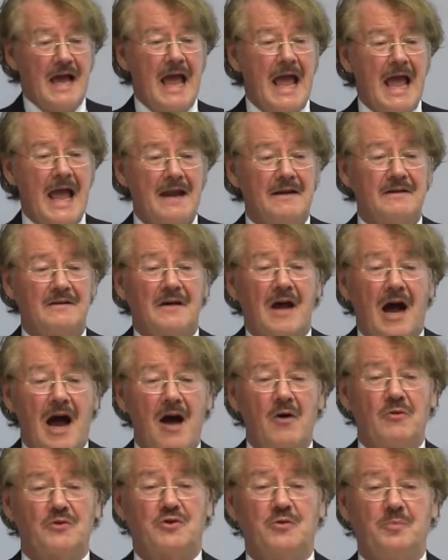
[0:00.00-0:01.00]
and
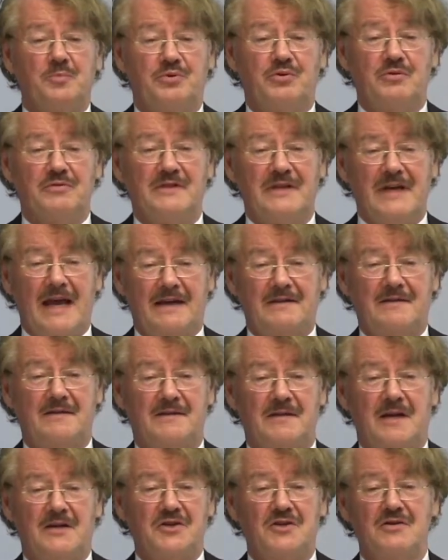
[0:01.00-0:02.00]
how to protect
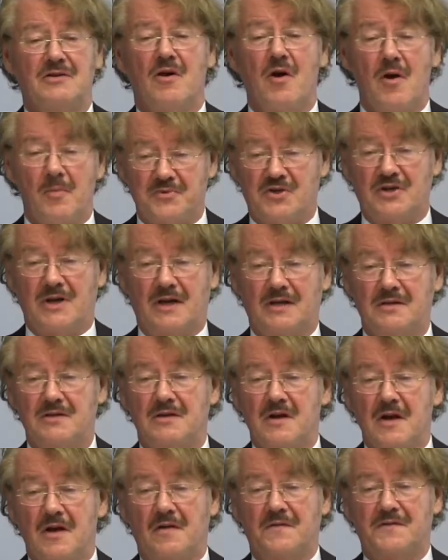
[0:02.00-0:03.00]
such an
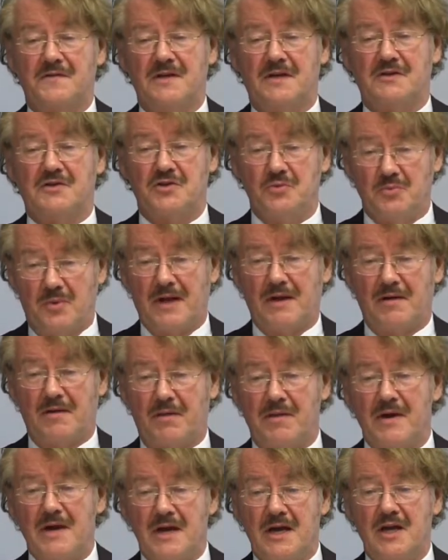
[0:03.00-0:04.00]
object of such
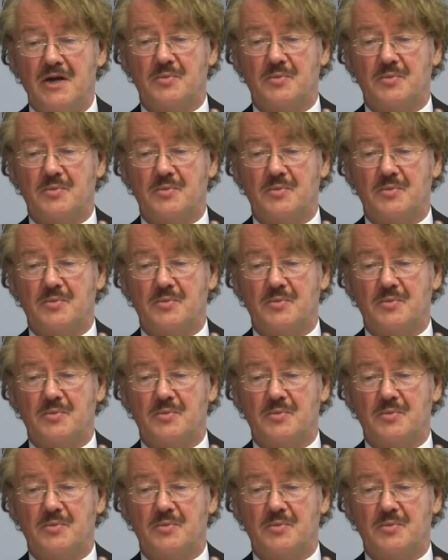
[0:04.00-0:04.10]
wealth,